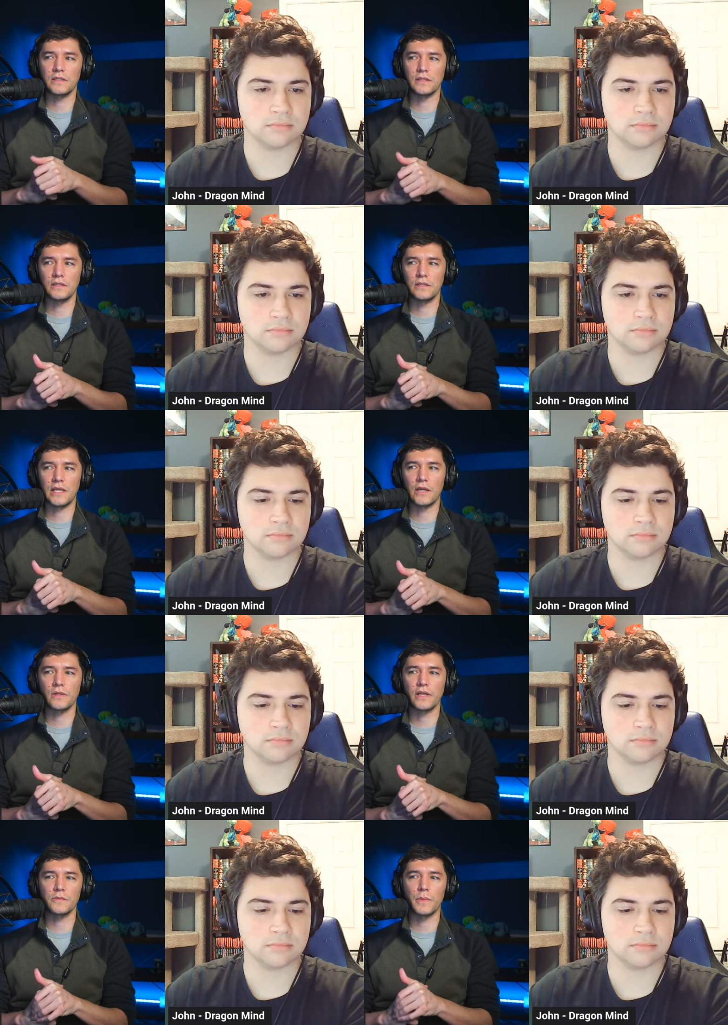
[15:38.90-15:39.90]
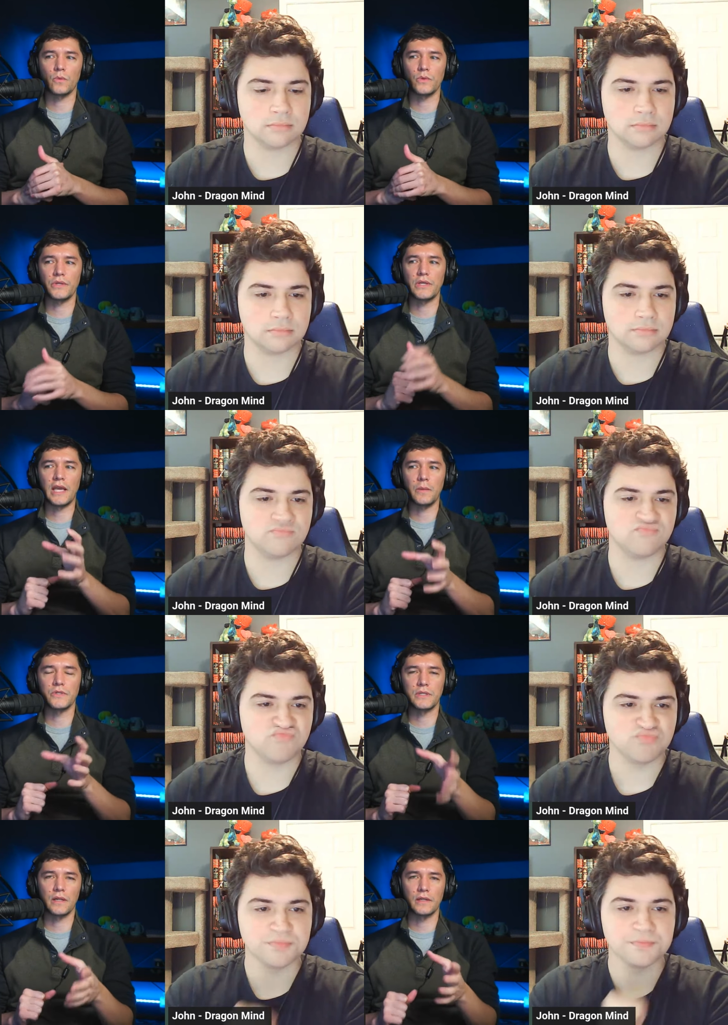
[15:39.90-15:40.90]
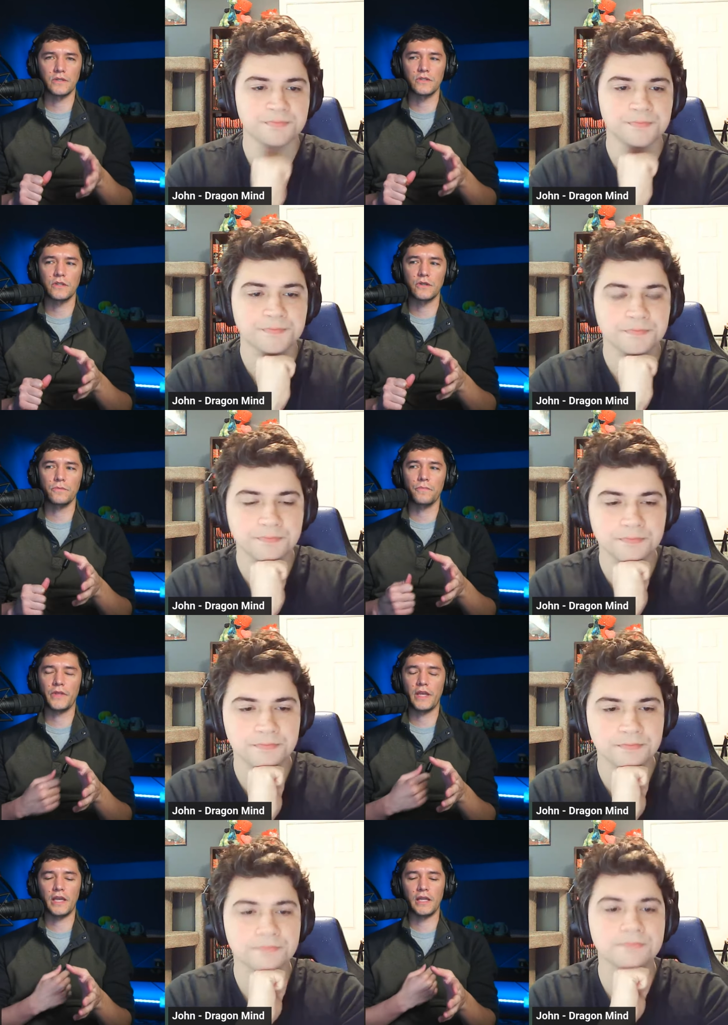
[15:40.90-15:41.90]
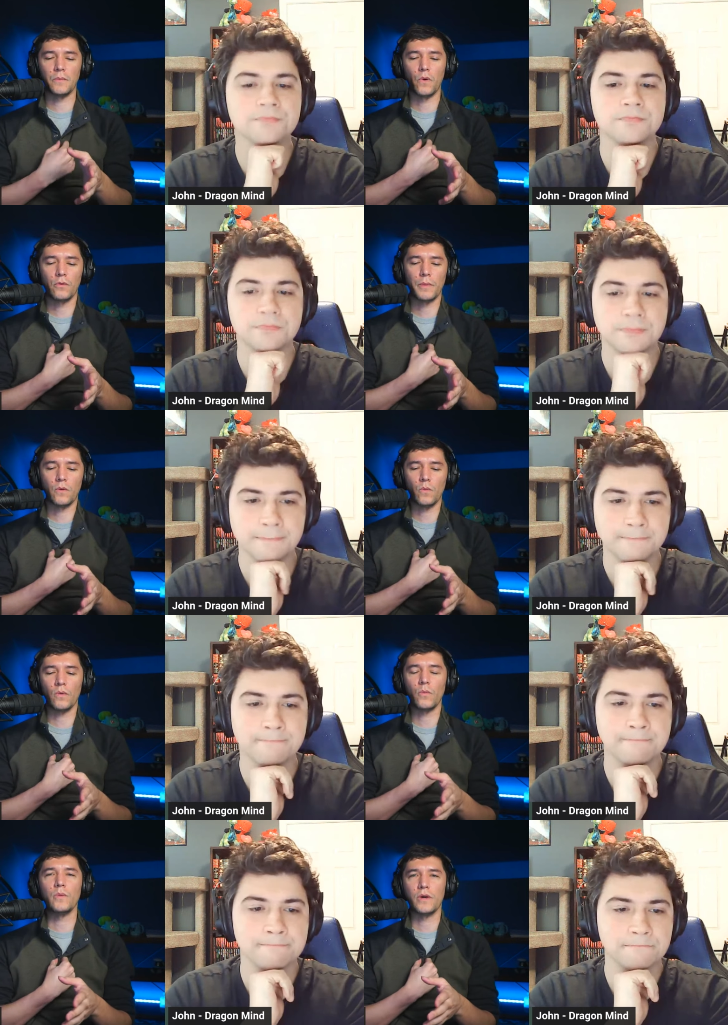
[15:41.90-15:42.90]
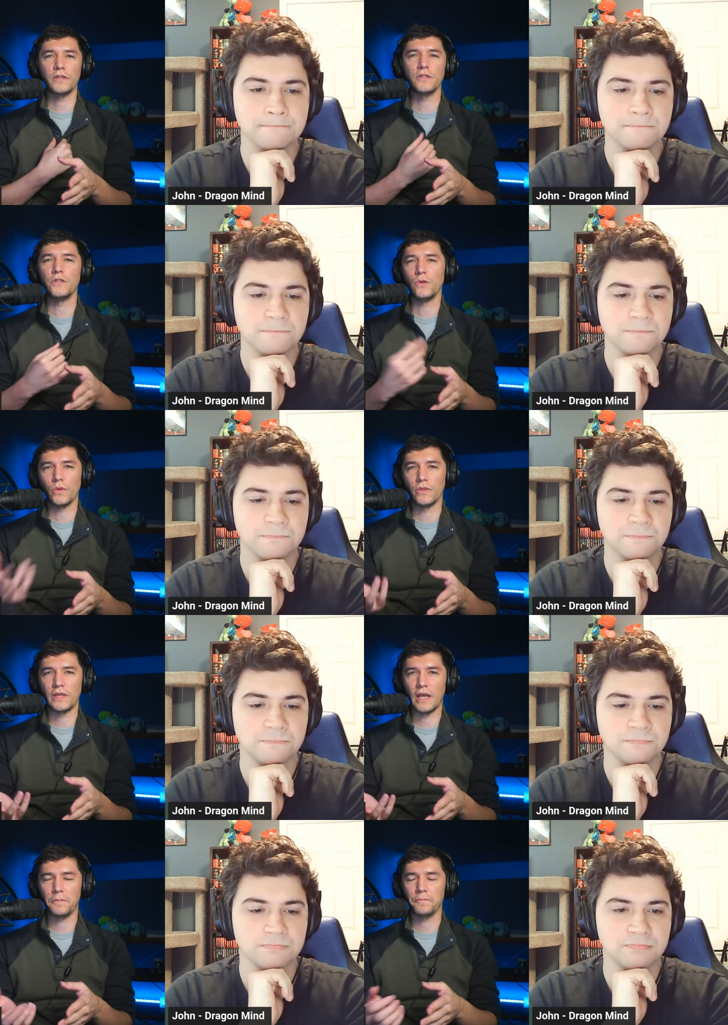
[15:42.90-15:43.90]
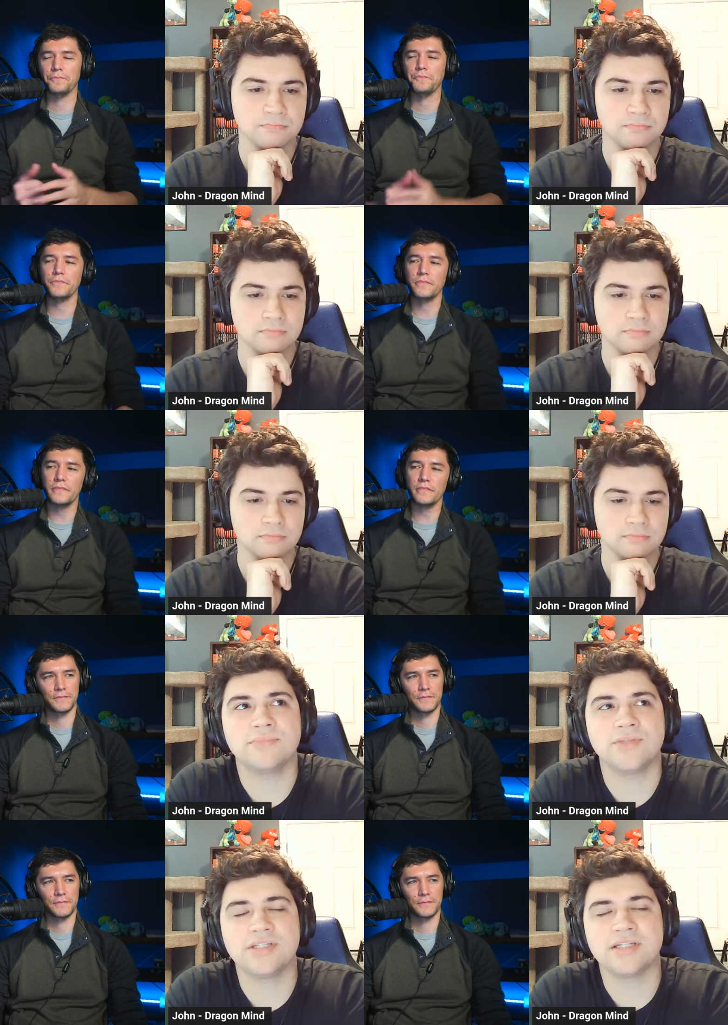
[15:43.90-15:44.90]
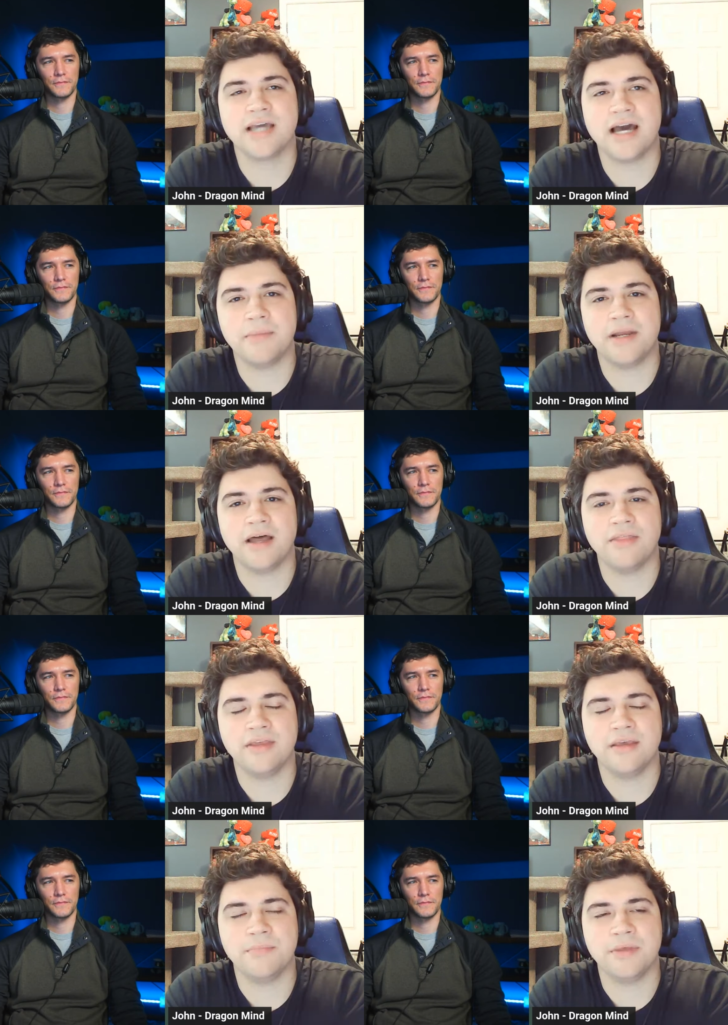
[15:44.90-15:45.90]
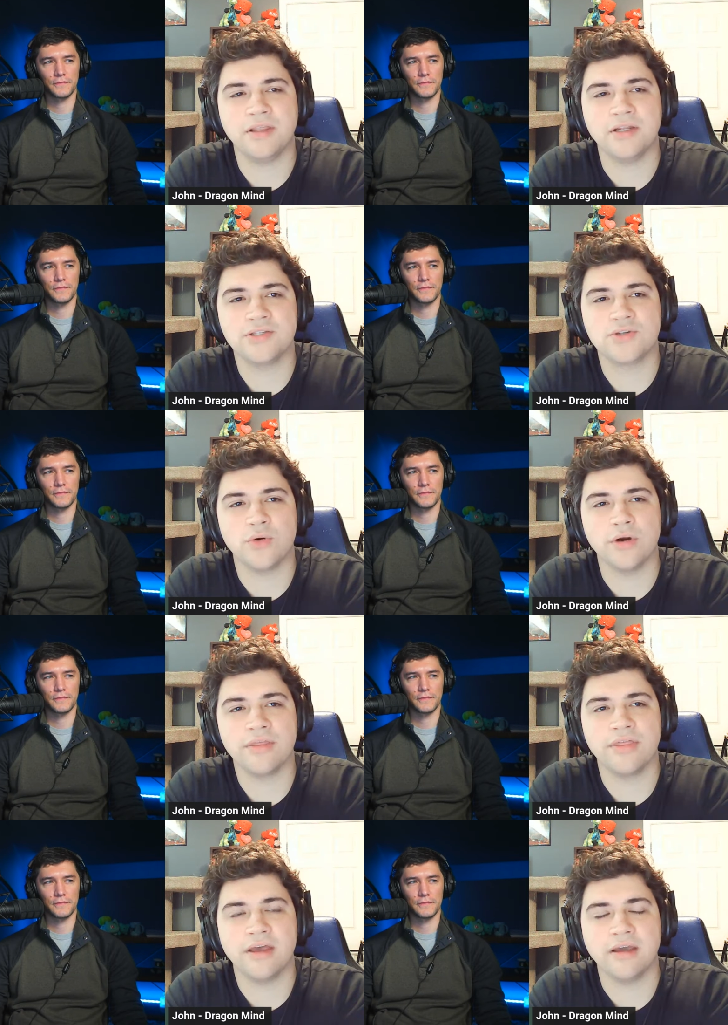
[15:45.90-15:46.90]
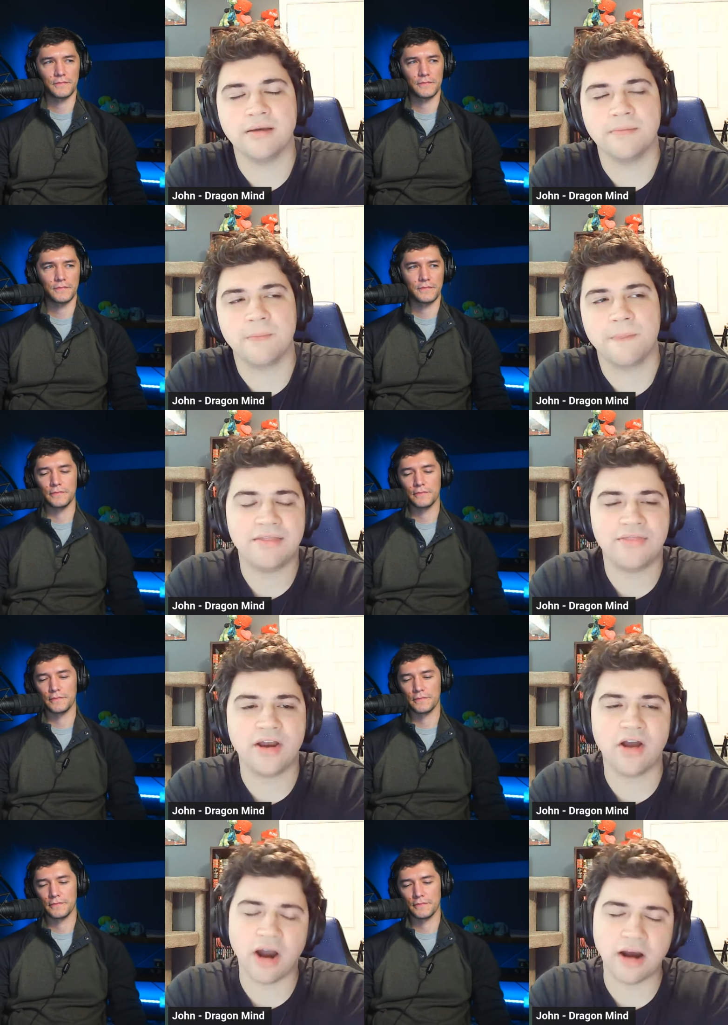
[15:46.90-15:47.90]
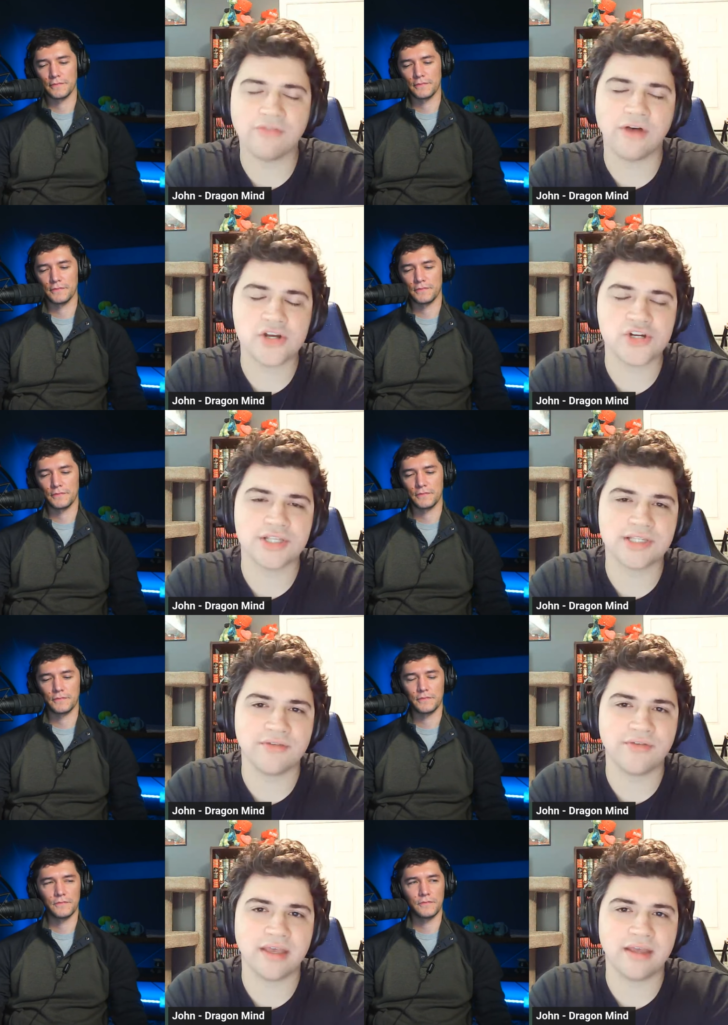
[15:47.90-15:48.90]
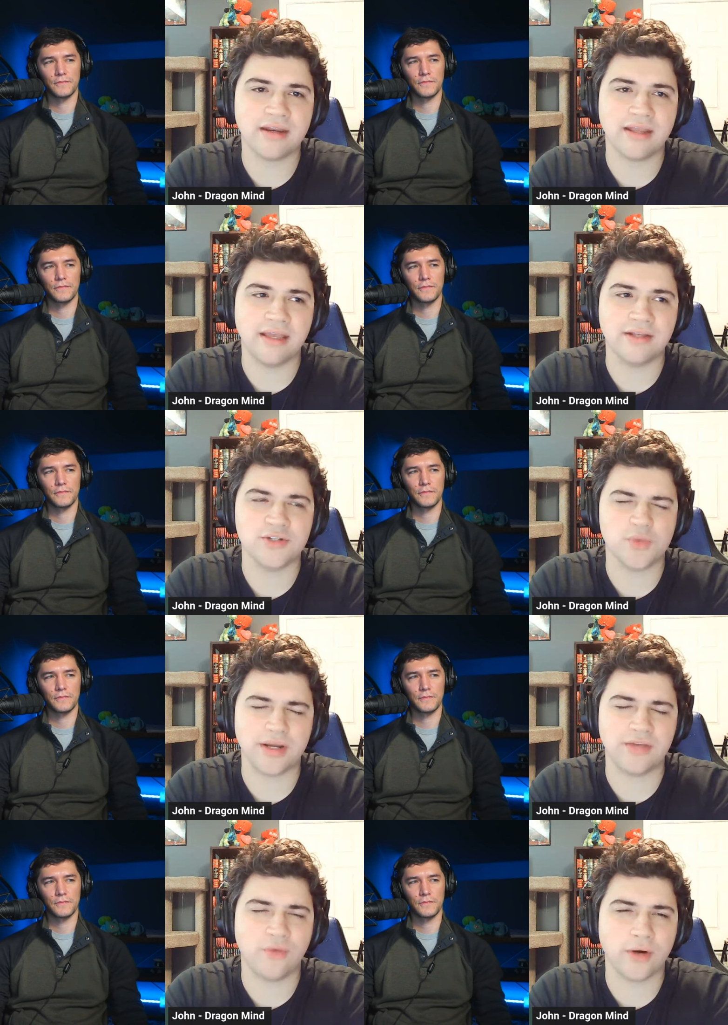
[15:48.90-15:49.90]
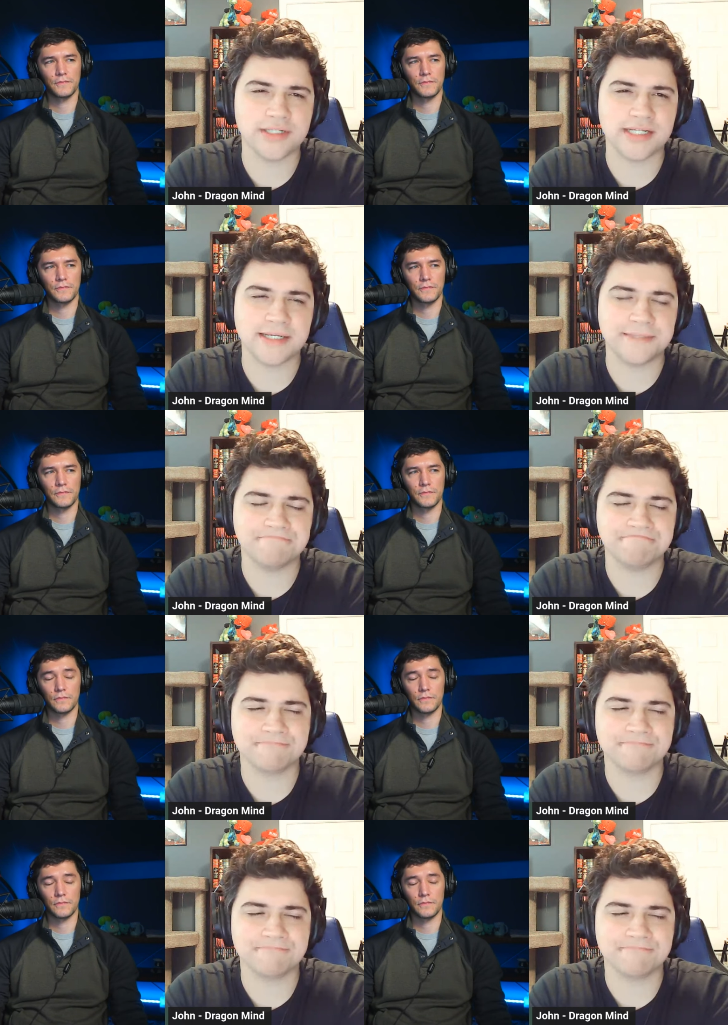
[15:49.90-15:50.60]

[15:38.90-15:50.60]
Speaker 1: to to care less about what the game was telling us to do and more about what we wanted to do with the game.
Speaker 2: Just to comment on the ability score thing, there are functions of it in 2014